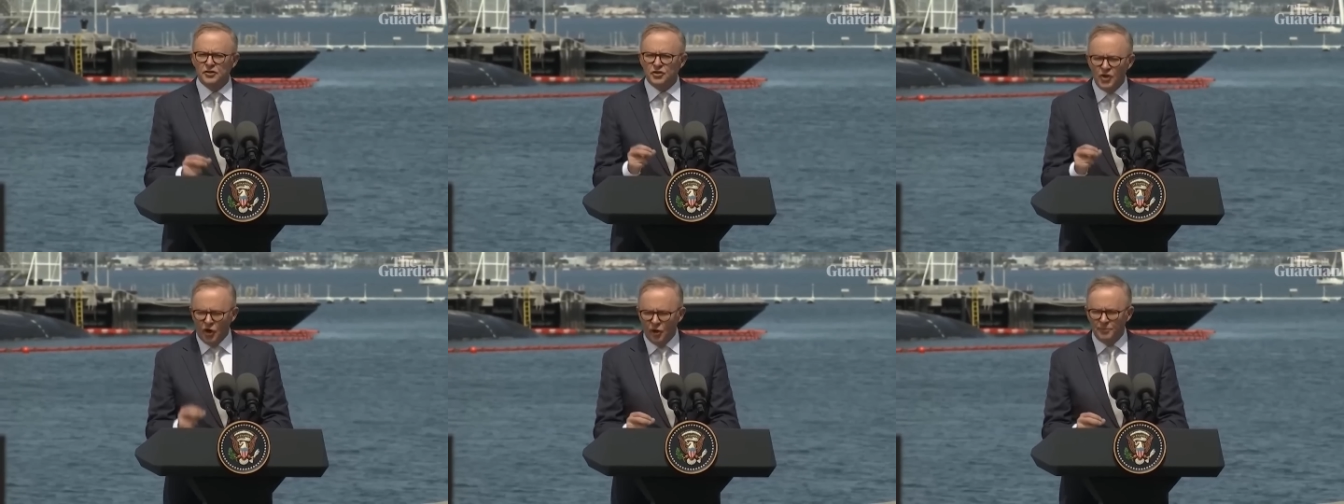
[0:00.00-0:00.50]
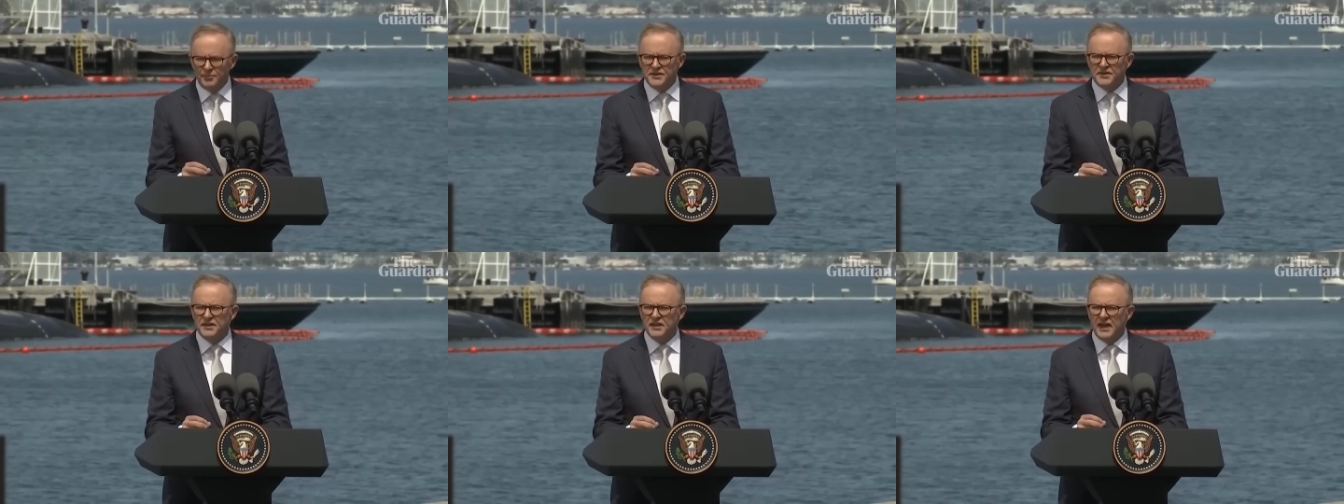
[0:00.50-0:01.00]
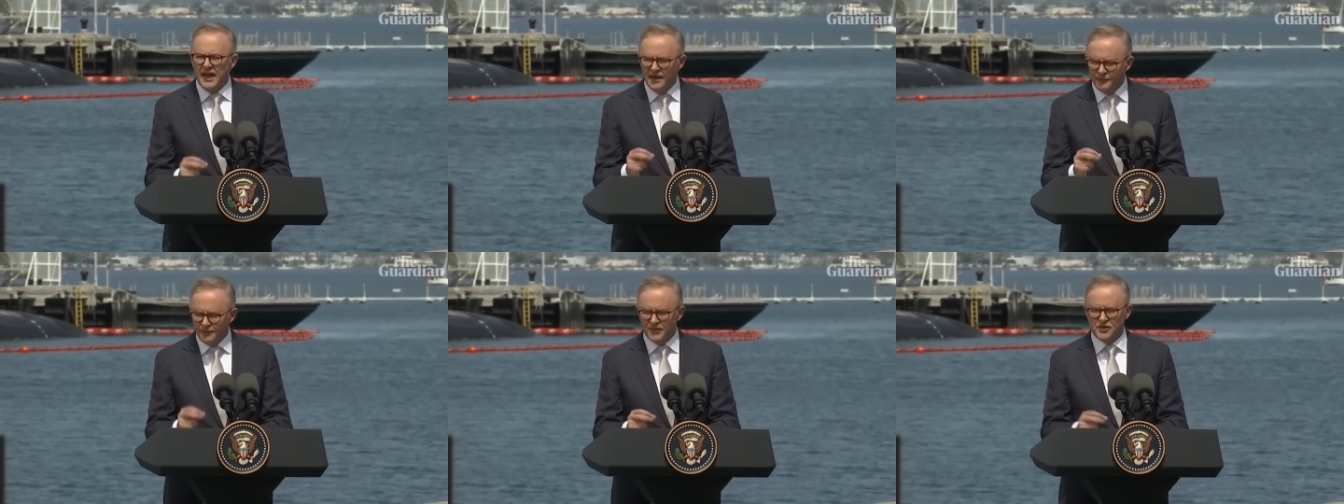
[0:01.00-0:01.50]
jobs and
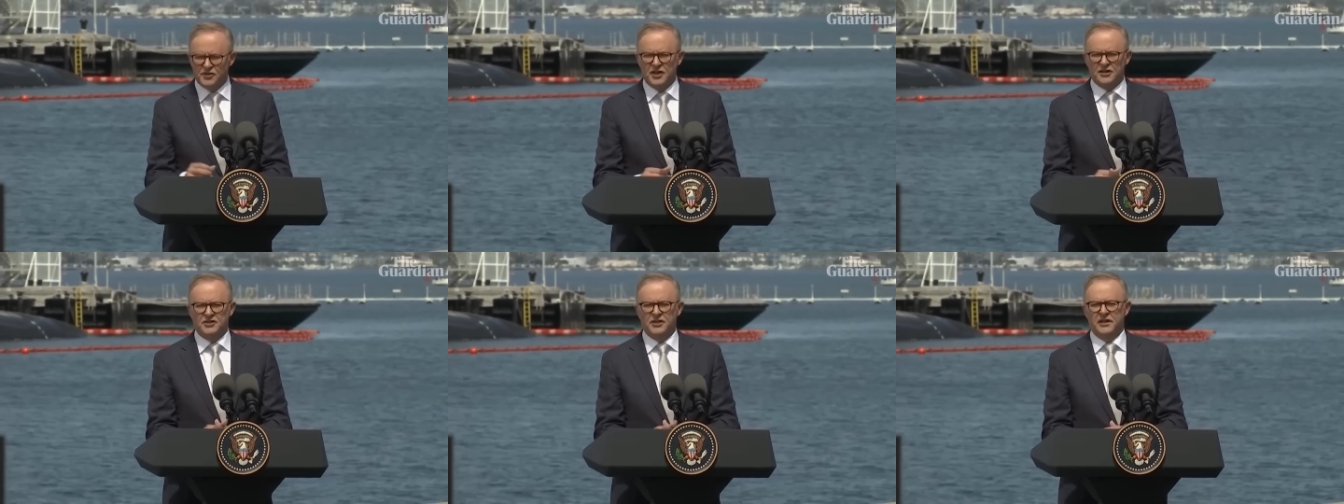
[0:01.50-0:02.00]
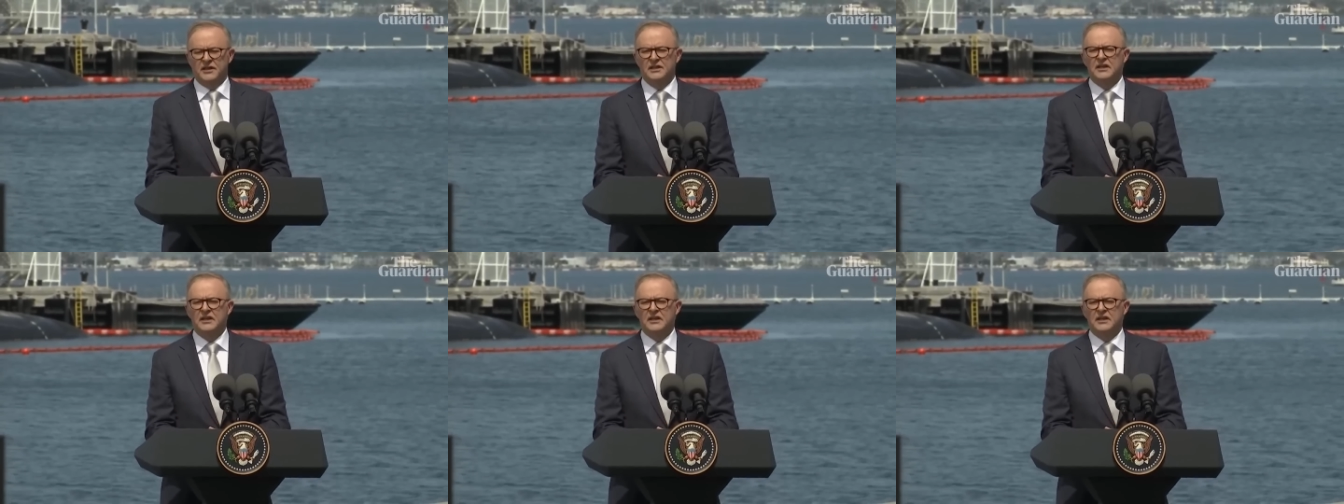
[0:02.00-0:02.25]
infrastructure,